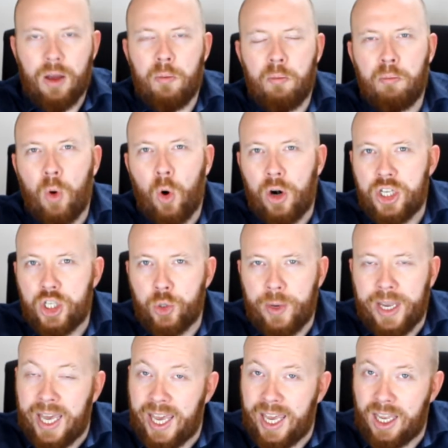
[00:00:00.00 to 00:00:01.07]
More
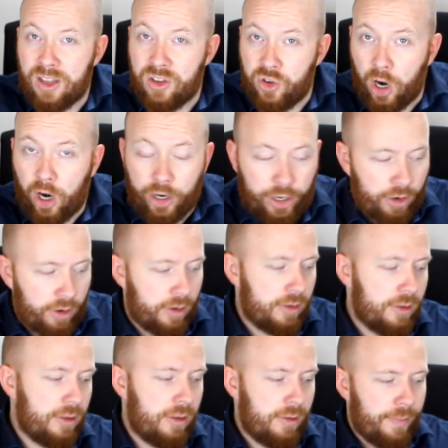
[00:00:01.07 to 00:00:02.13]
twiggy, darker,
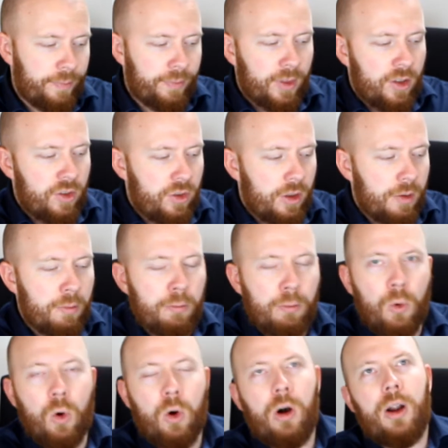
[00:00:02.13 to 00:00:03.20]

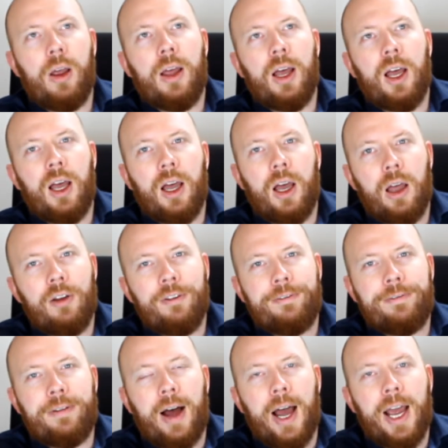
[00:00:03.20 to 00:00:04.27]
more
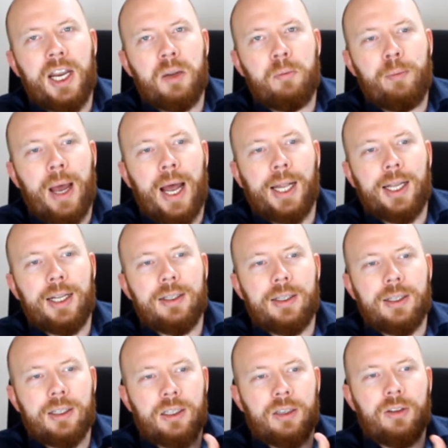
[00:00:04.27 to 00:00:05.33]
fine
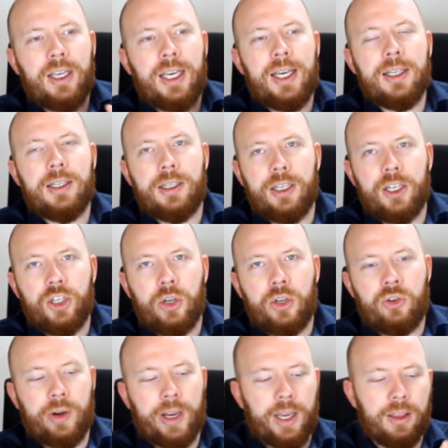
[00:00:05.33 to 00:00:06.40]
balanced, easier to
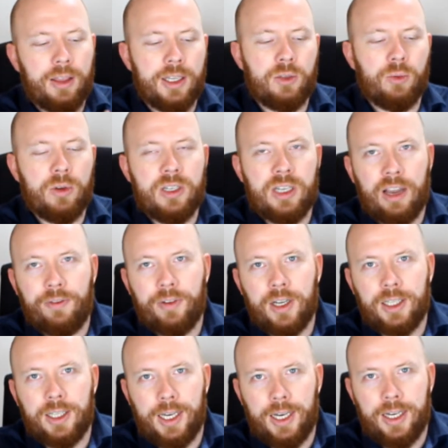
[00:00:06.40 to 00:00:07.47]
drink. This one
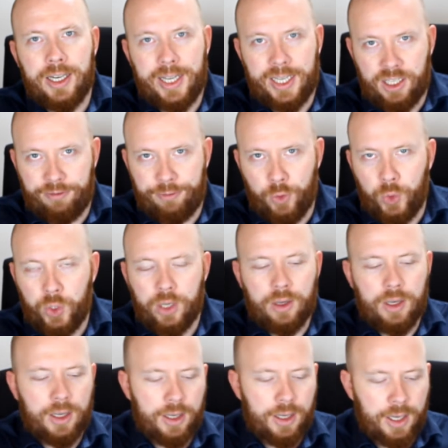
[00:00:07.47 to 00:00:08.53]
definitely needs food,
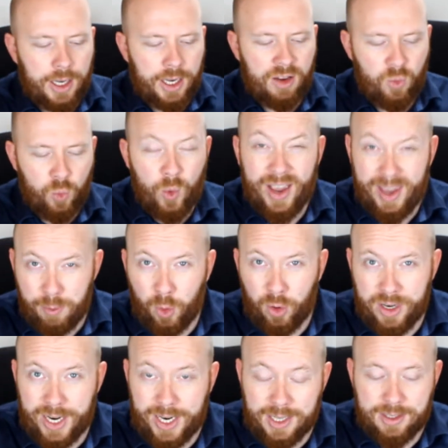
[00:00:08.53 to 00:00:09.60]
way
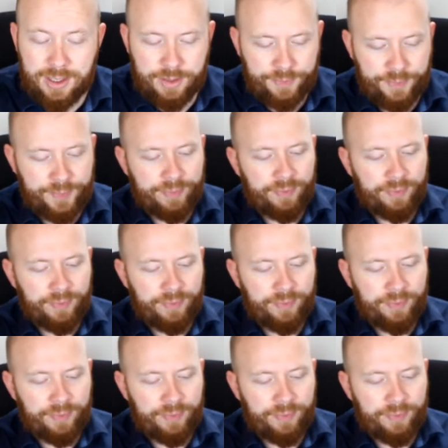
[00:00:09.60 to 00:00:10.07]
more tannins.